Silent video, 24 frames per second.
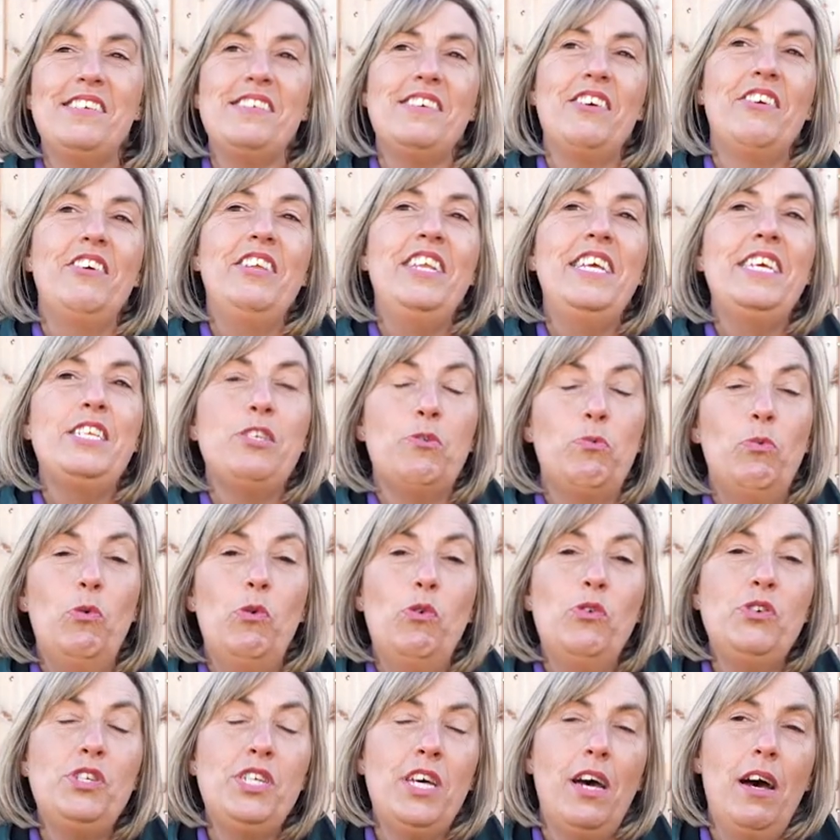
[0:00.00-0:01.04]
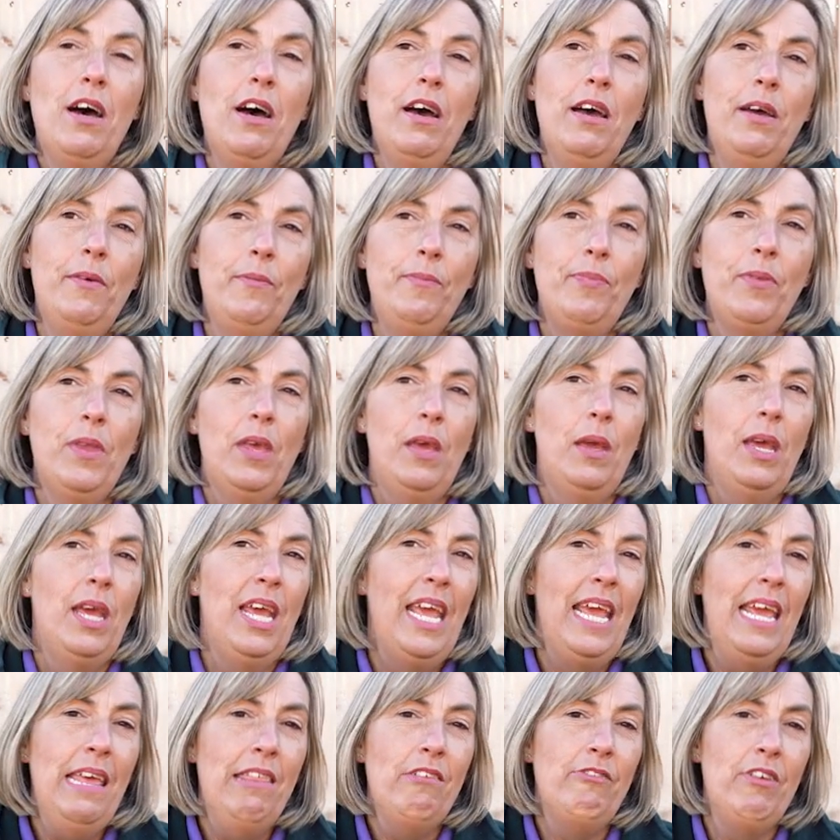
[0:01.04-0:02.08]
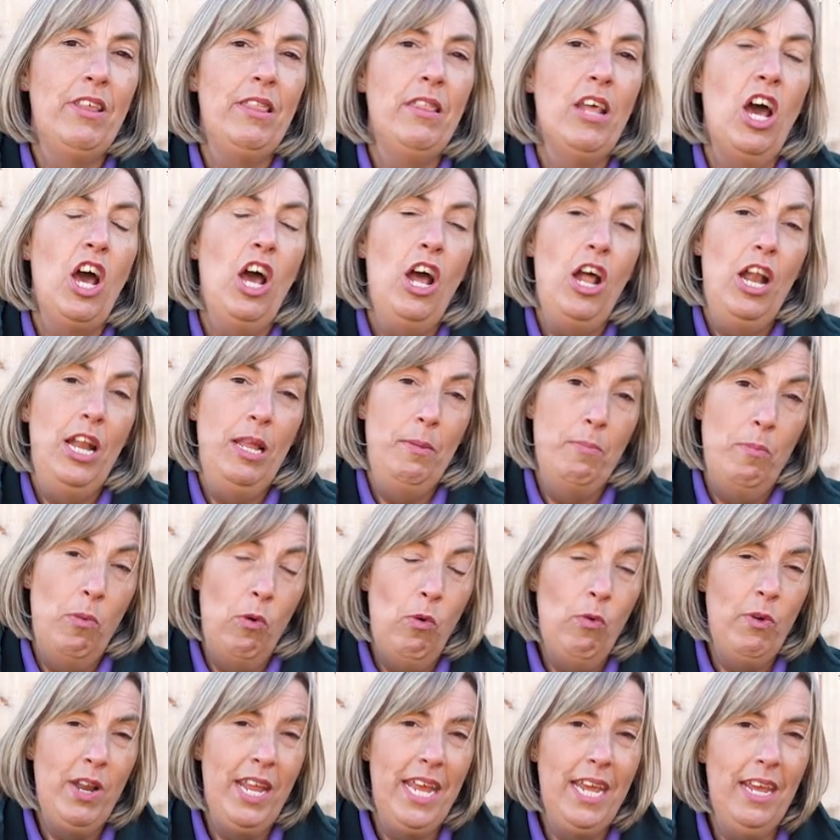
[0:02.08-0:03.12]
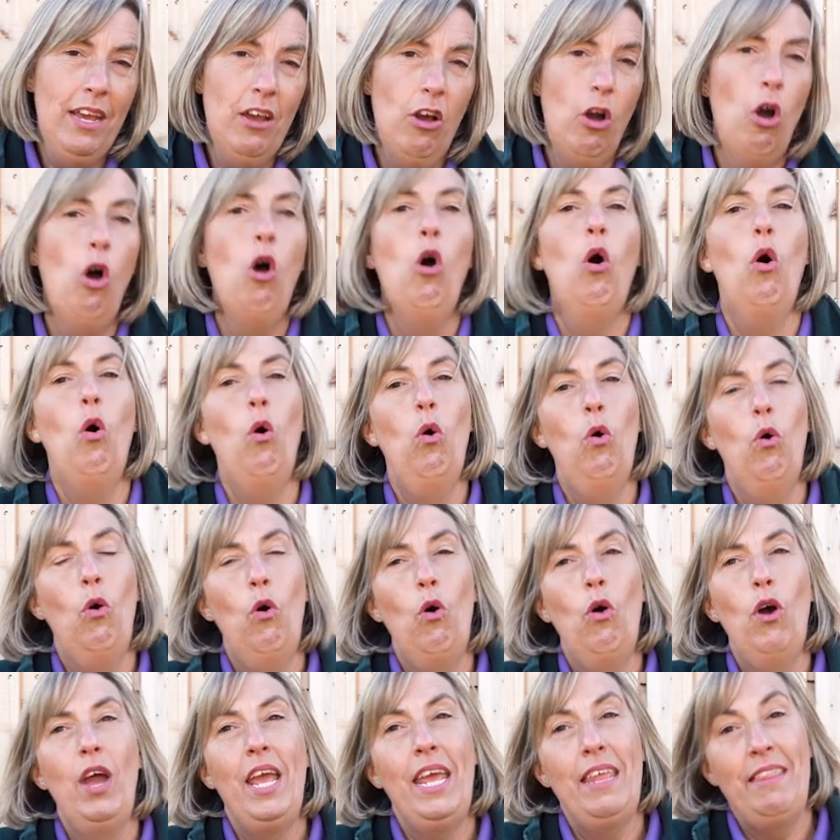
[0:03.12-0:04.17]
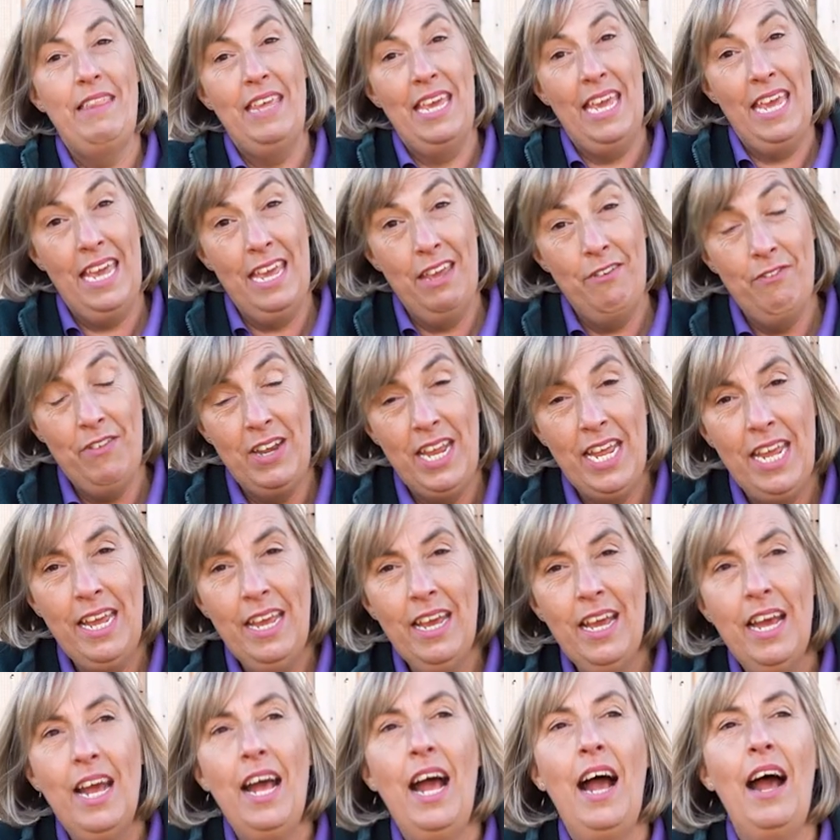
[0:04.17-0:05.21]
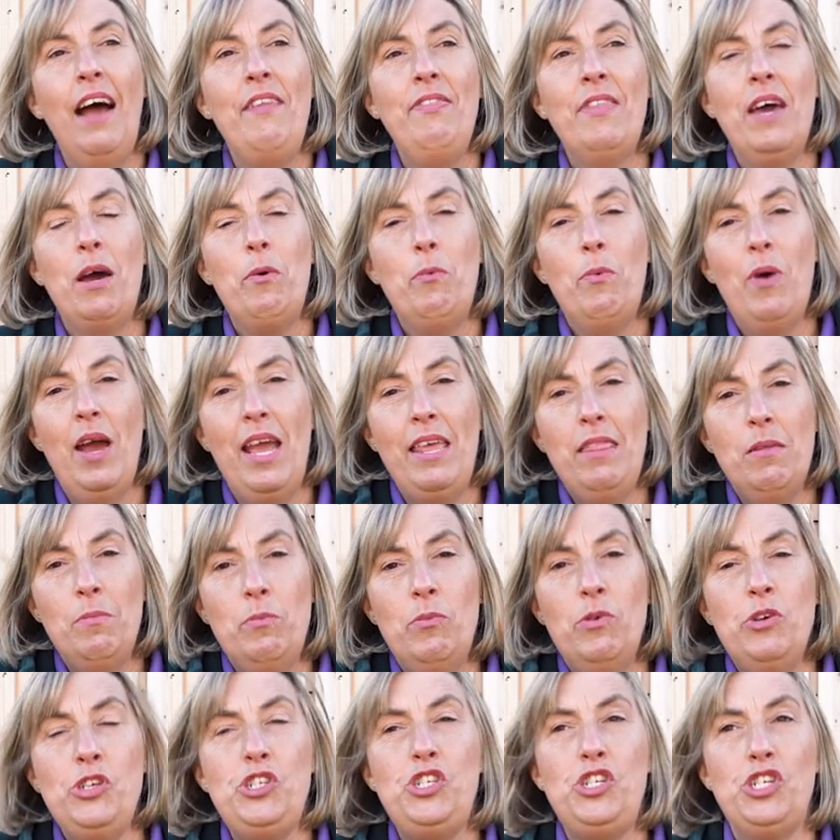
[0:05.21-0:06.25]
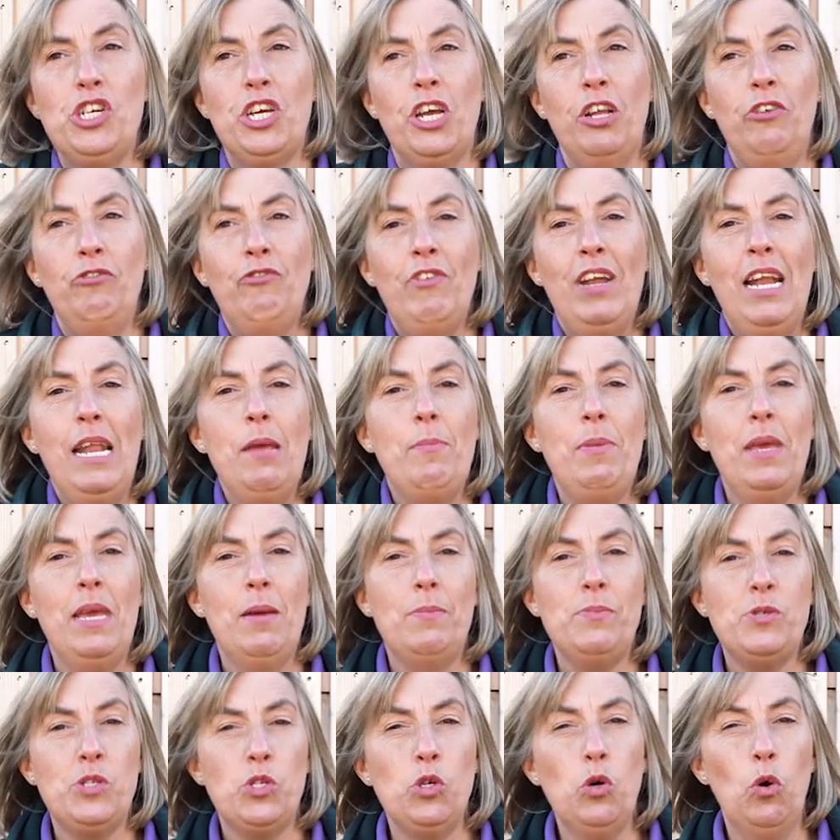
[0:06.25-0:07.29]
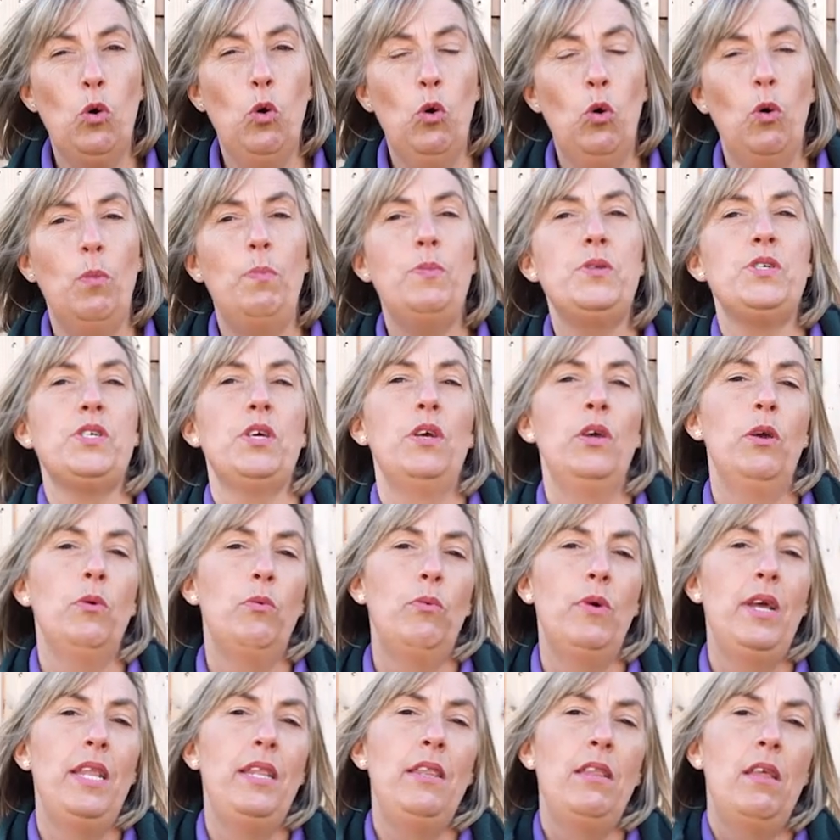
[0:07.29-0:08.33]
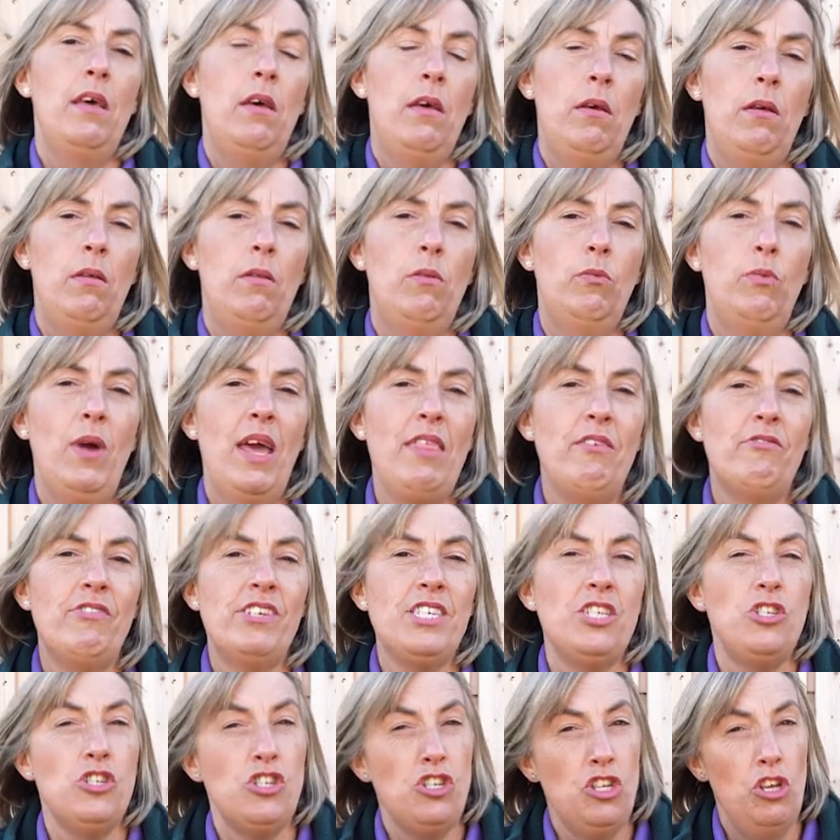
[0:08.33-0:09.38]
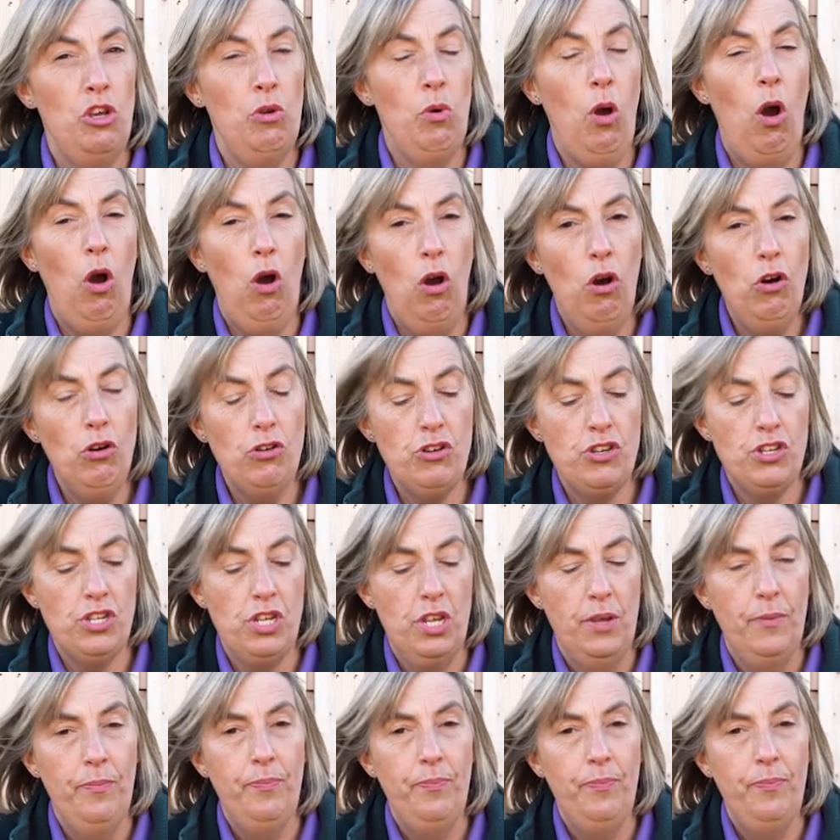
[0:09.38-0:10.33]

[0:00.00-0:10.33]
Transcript: So you need to water either in early morning or in the evening and that way the moisture can really be absorbed when the, the weather isn't too hot.